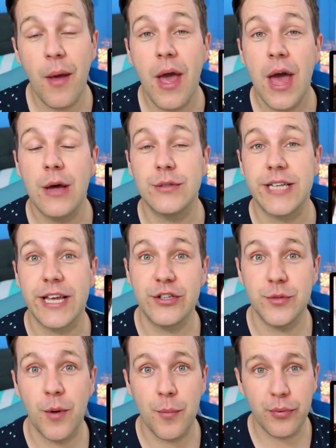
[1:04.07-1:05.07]
It will take you
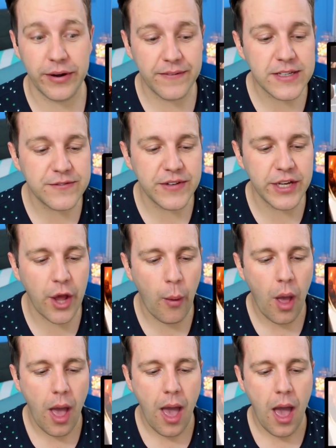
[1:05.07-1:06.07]
to my previous video
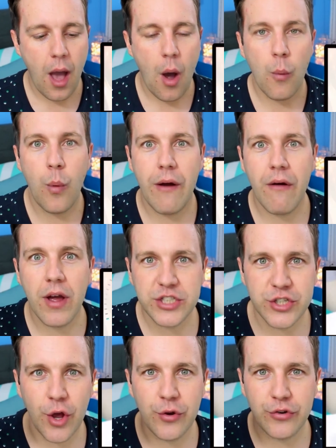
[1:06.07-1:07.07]
where I
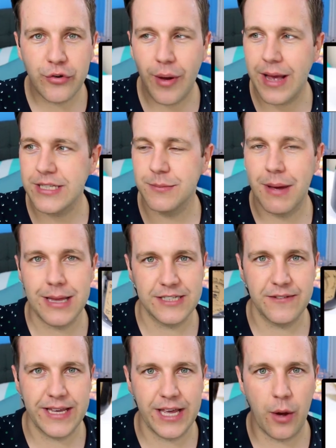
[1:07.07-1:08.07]
showed you how to make
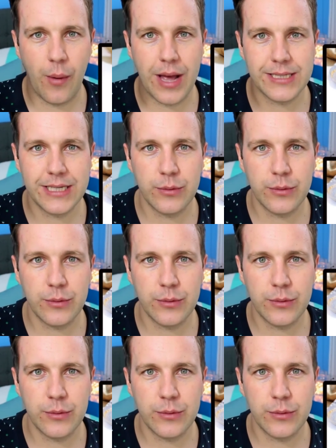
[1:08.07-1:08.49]
this EOS.